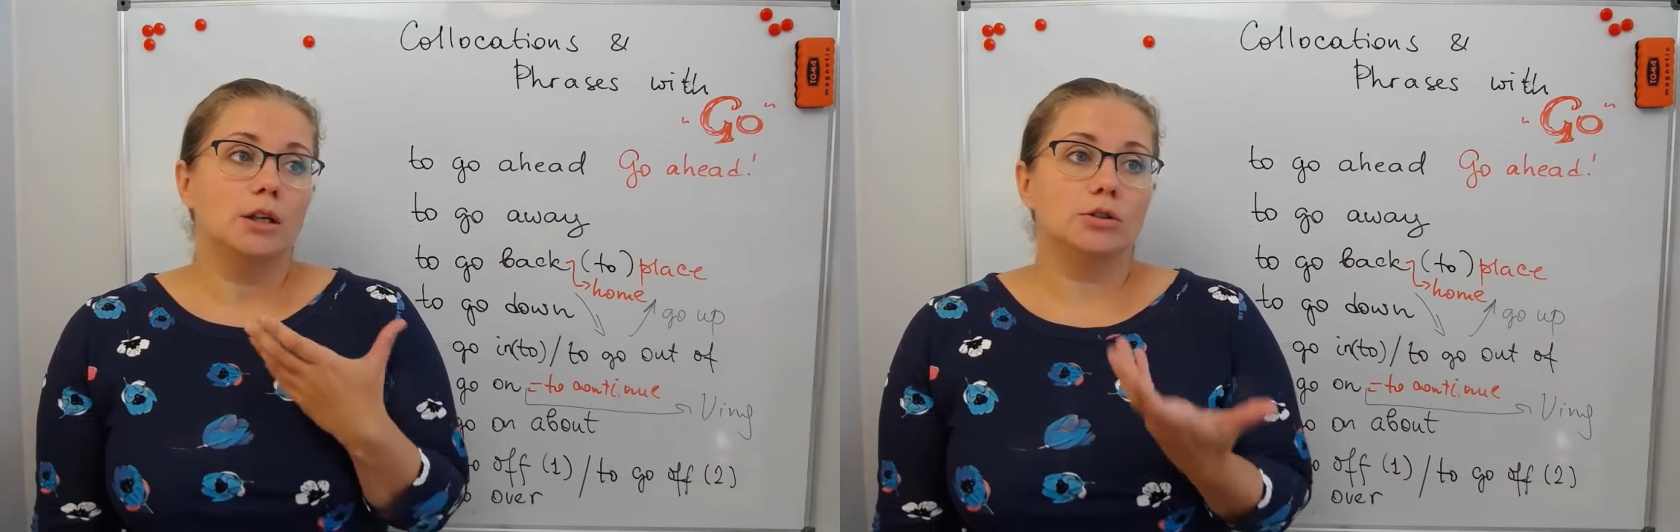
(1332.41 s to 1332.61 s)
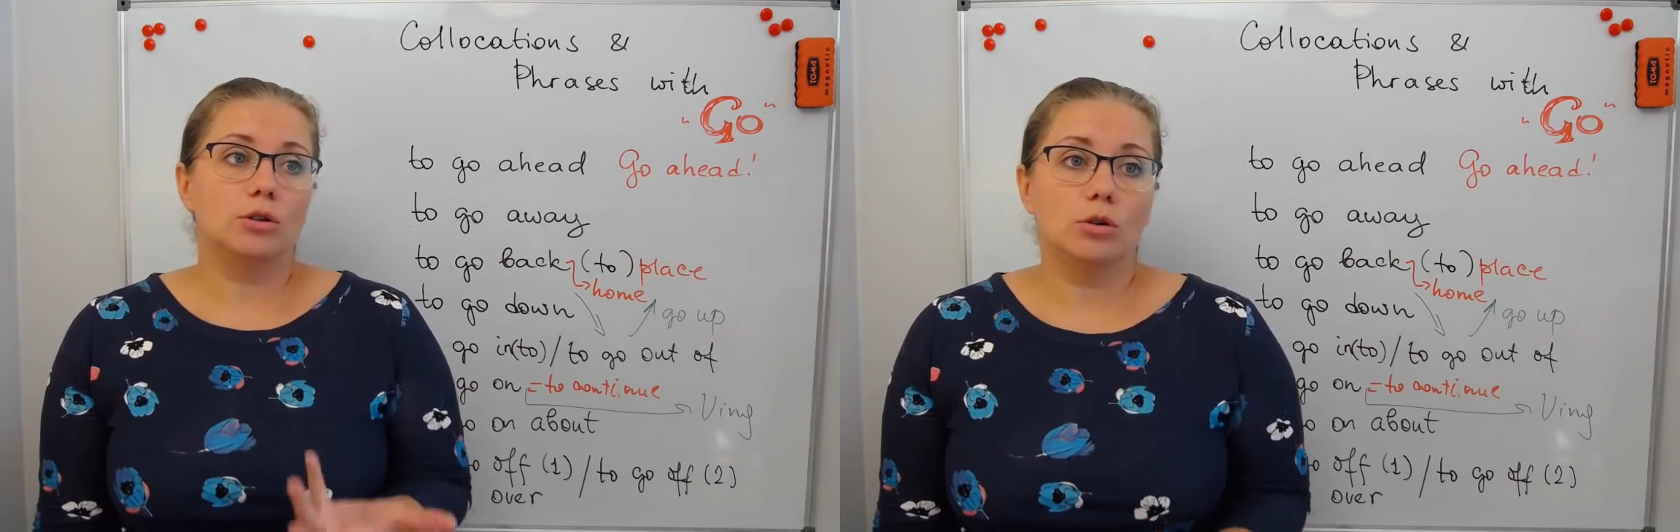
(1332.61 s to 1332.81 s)

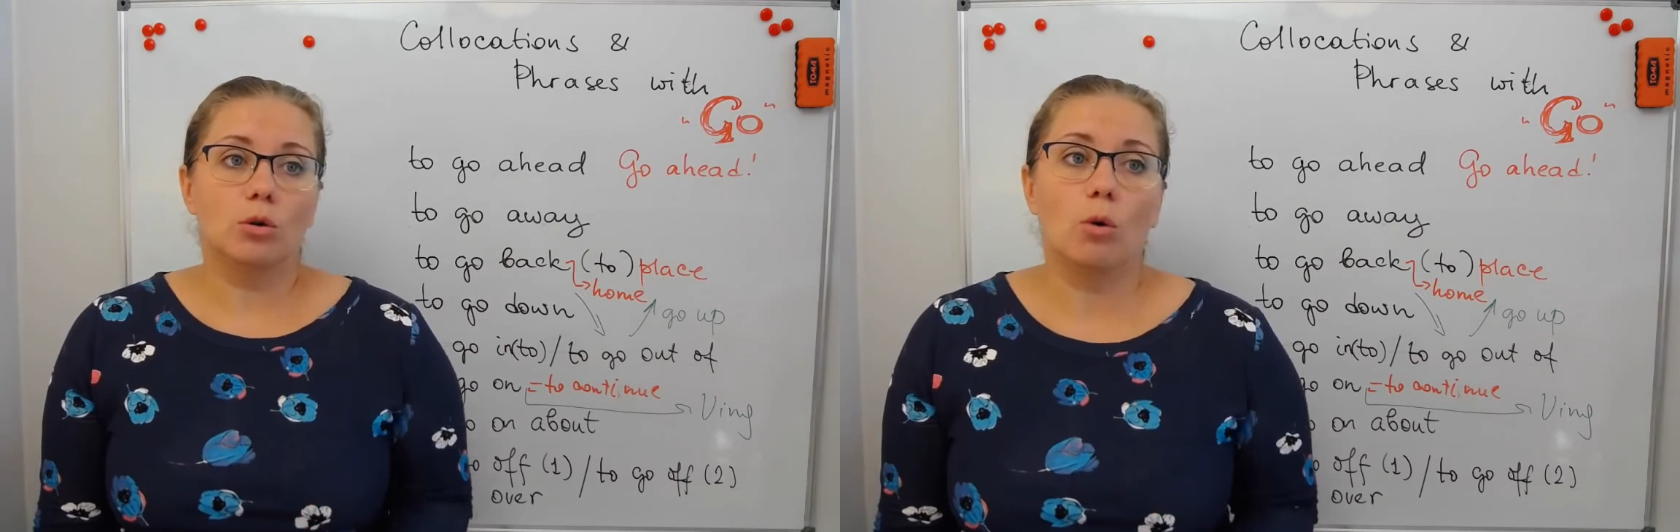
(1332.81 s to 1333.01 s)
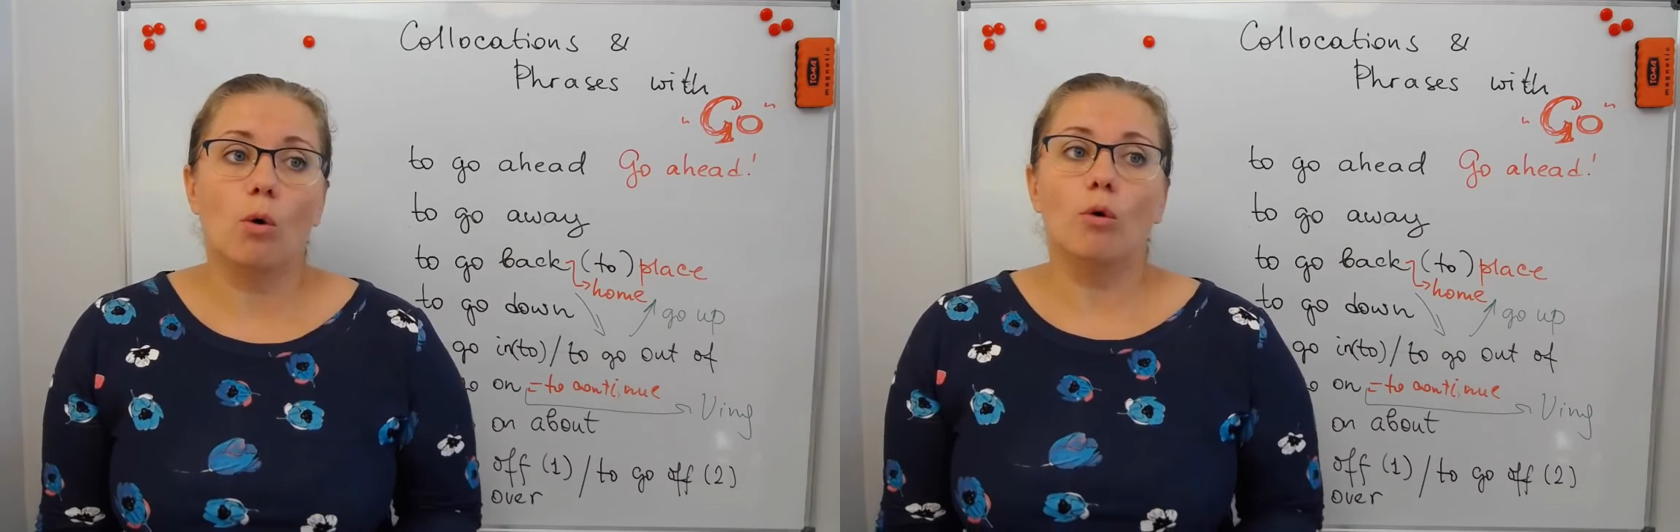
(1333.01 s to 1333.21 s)
To
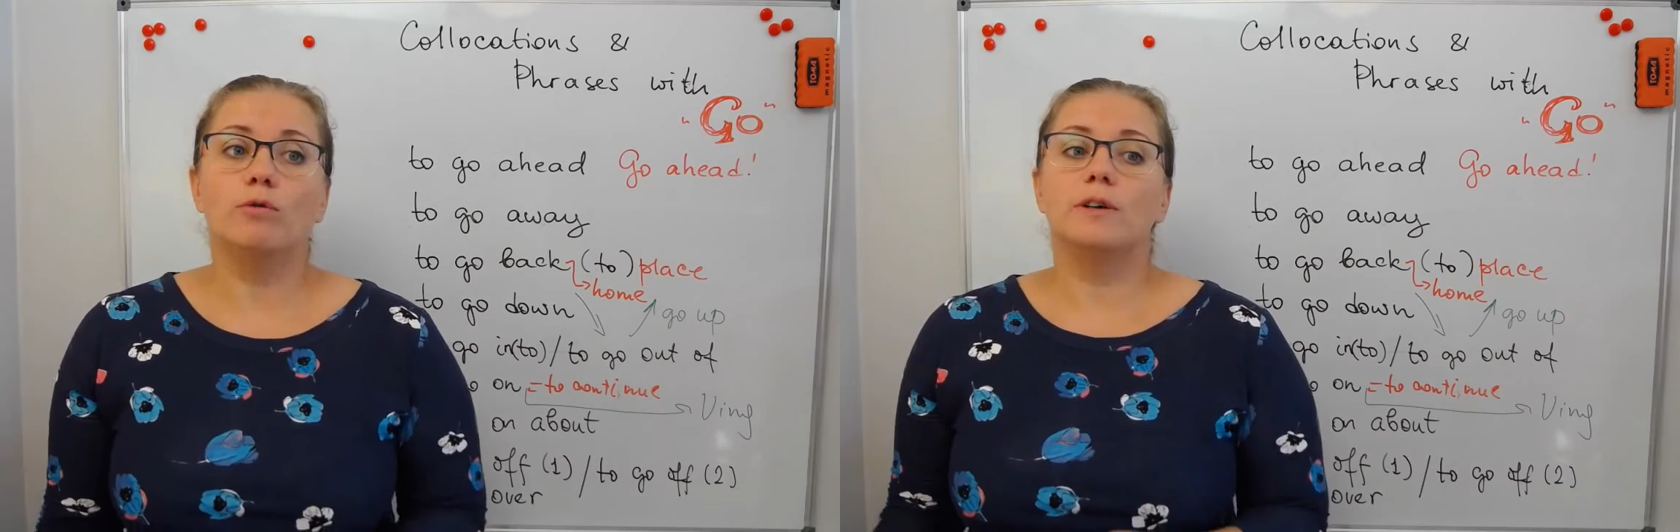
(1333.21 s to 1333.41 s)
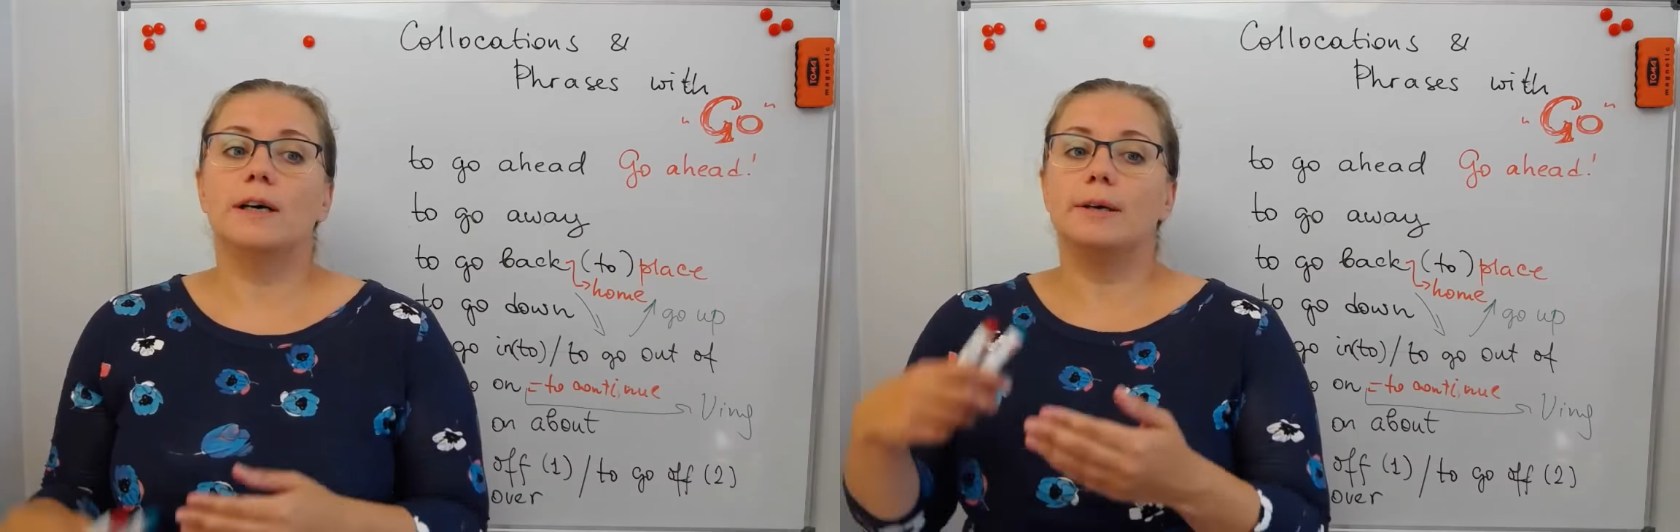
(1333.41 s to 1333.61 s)
go
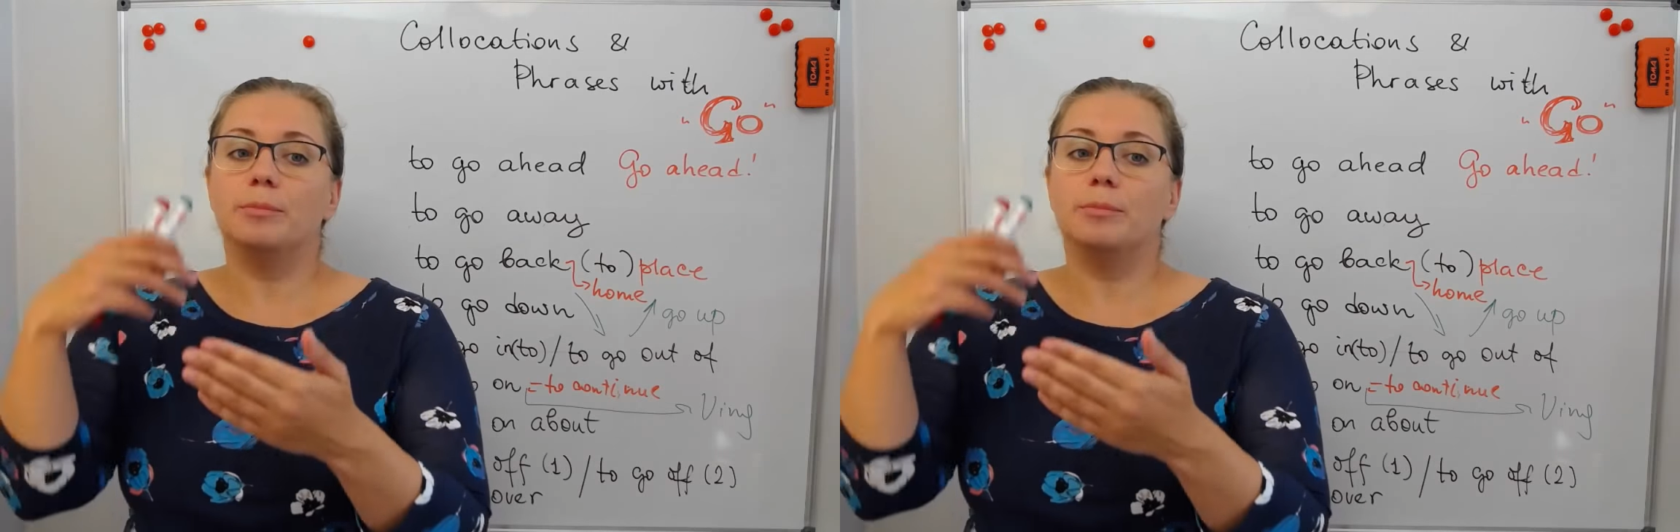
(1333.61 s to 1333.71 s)
over